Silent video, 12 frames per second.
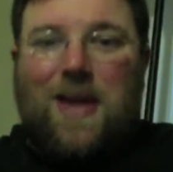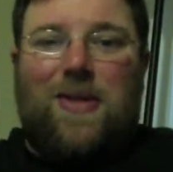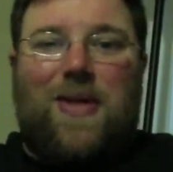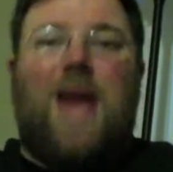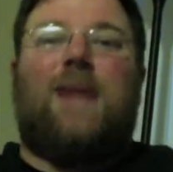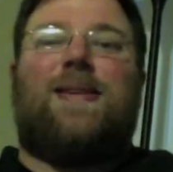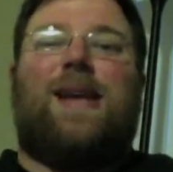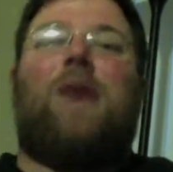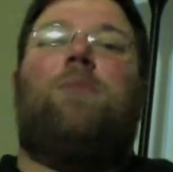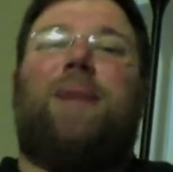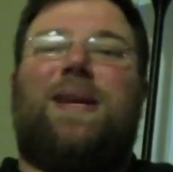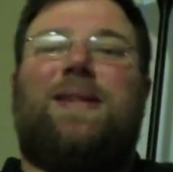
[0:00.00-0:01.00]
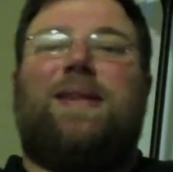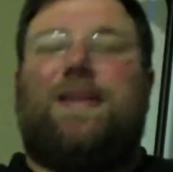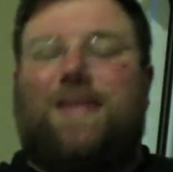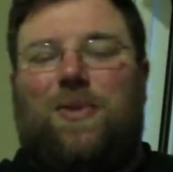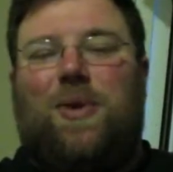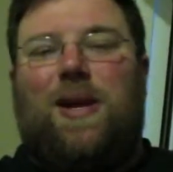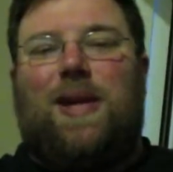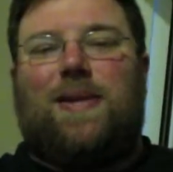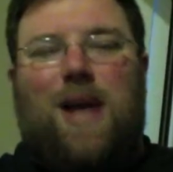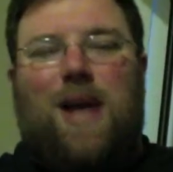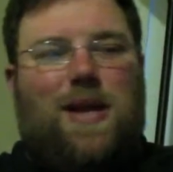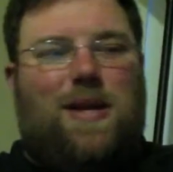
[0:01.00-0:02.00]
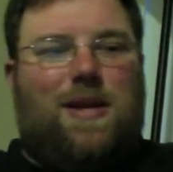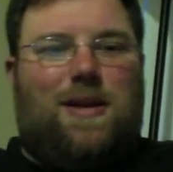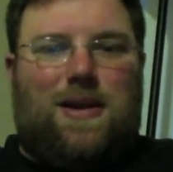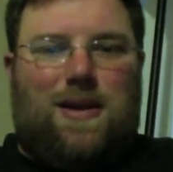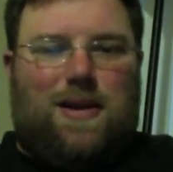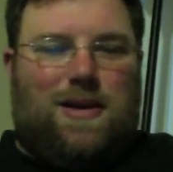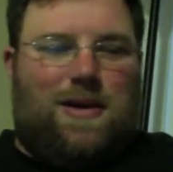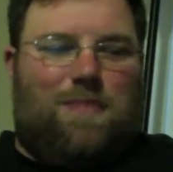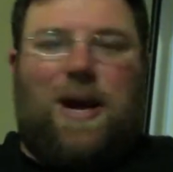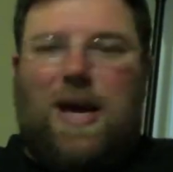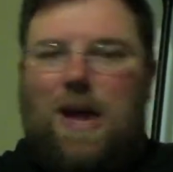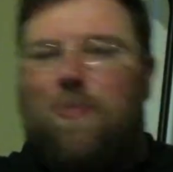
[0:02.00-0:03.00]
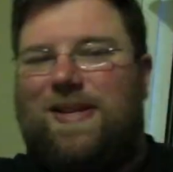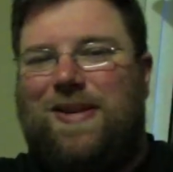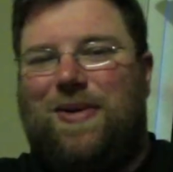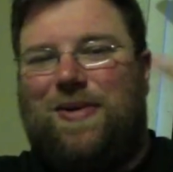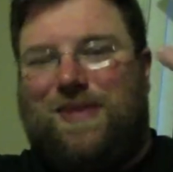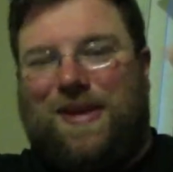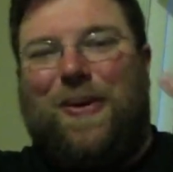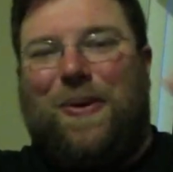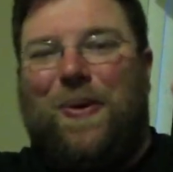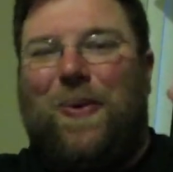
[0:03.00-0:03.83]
That is how big this story has gotten by episode 2.